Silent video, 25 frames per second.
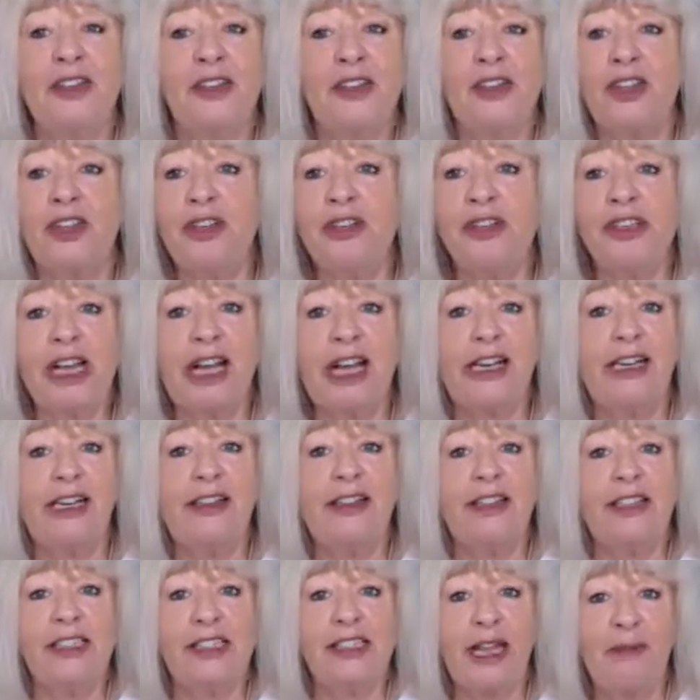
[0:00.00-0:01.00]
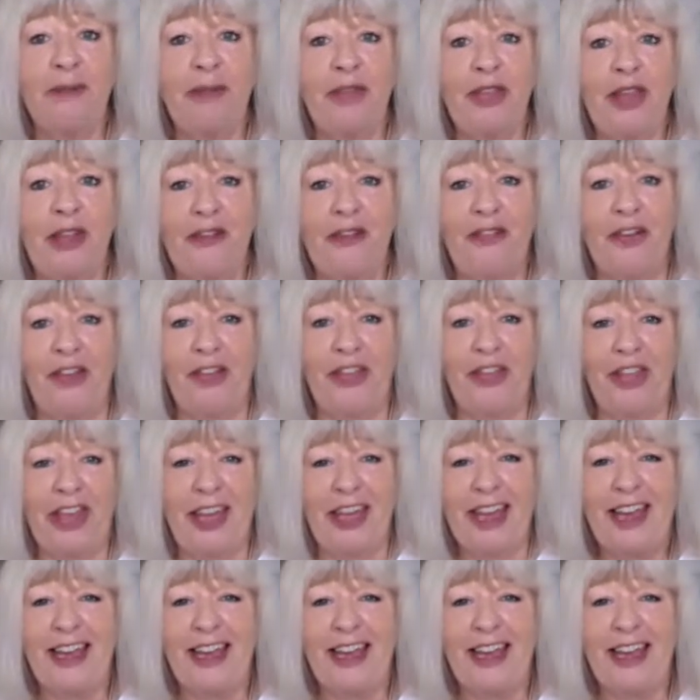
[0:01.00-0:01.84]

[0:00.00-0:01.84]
do exactly the same thing for the